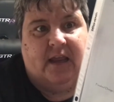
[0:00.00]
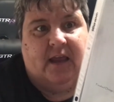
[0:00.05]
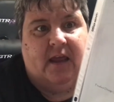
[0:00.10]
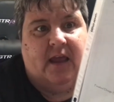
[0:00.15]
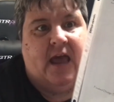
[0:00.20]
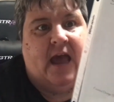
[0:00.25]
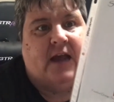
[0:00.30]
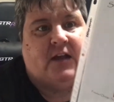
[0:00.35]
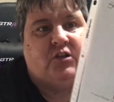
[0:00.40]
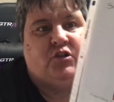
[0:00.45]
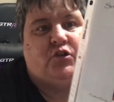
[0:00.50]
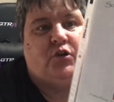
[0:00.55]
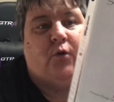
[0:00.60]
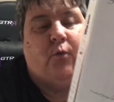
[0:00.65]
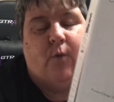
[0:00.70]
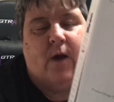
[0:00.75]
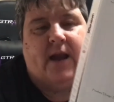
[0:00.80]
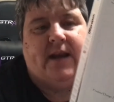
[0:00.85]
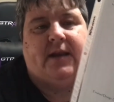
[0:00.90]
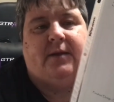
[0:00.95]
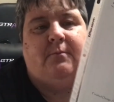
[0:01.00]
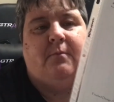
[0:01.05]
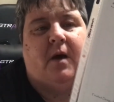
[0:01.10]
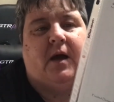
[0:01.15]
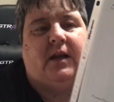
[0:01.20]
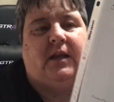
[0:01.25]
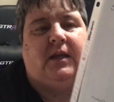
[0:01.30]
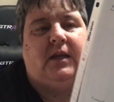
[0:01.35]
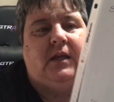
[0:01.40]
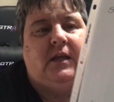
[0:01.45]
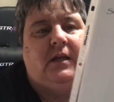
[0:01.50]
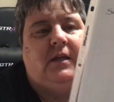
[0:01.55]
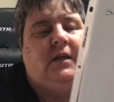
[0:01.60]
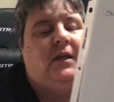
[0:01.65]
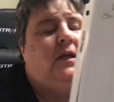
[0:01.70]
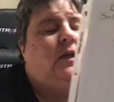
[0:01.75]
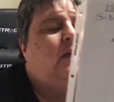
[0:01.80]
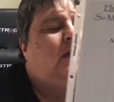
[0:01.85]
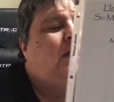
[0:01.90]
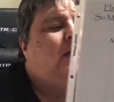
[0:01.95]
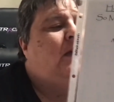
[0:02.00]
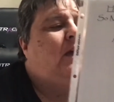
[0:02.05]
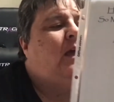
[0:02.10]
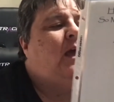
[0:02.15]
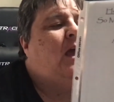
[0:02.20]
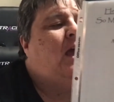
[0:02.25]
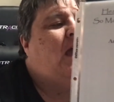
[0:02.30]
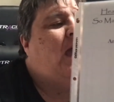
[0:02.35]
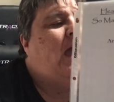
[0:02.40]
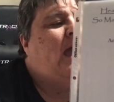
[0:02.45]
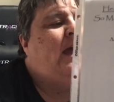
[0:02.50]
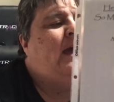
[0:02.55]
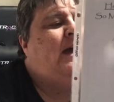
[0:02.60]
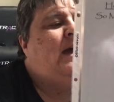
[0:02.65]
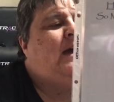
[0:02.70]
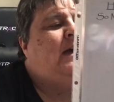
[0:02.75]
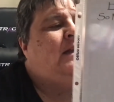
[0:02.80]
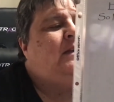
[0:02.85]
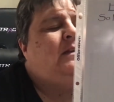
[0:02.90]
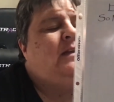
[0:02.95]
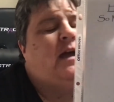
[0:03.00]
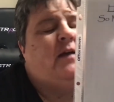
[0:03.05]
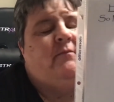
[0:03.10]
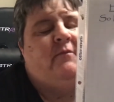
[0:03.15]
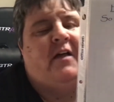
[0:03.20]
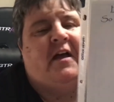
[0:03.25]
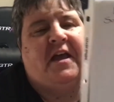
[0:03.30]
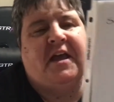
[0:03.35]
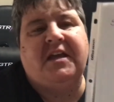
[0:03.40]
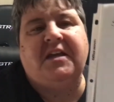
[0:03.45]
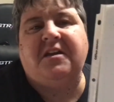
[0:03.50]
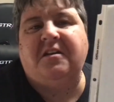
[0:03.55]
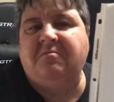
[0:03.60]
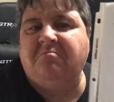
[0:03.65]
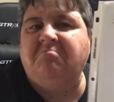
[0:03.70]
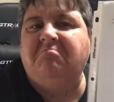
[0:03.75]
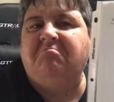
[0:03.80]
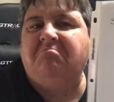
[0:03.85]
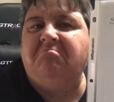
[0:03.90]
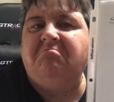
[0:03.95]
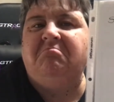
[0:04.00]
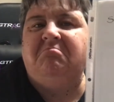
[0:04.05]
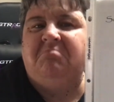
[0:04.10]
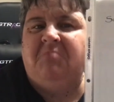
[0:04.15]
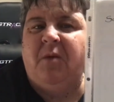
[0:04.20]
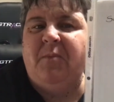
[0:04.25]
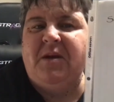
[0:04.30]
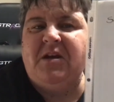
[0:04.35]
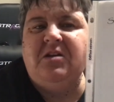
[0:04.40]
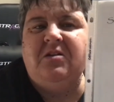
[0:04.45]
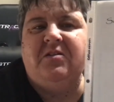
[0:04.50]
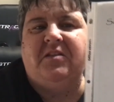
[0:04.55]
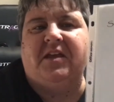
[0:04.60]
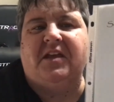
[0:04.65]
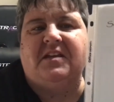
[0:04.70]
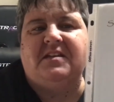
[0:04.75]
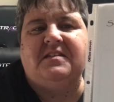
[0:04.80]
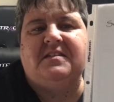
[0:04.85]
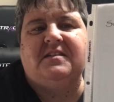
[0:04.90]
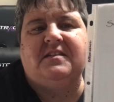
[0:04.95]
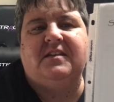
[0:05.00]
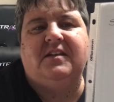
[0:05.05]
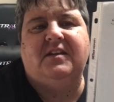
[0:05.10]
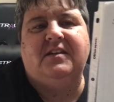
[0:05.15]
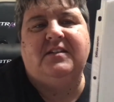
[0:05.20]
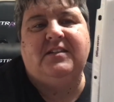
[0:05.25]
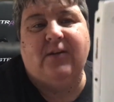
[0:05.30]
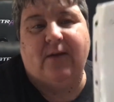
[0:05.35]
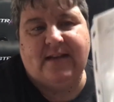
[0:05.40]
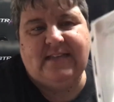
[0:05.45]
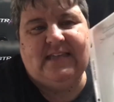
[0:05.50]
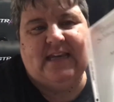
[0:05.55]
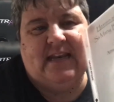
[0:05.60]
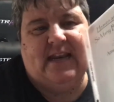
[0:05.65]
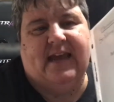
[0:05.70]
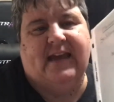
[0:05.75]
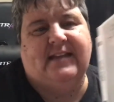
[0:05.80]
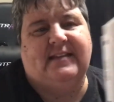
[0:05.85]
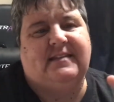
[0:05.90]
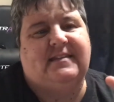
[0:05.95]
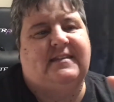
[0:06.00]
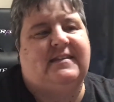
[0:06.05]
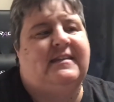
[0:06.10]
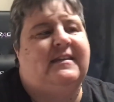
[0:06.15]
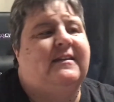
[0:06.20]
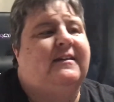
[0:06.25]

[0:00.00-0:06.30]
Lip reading: extra wedding money. And I'm like, let me do this. So I did it.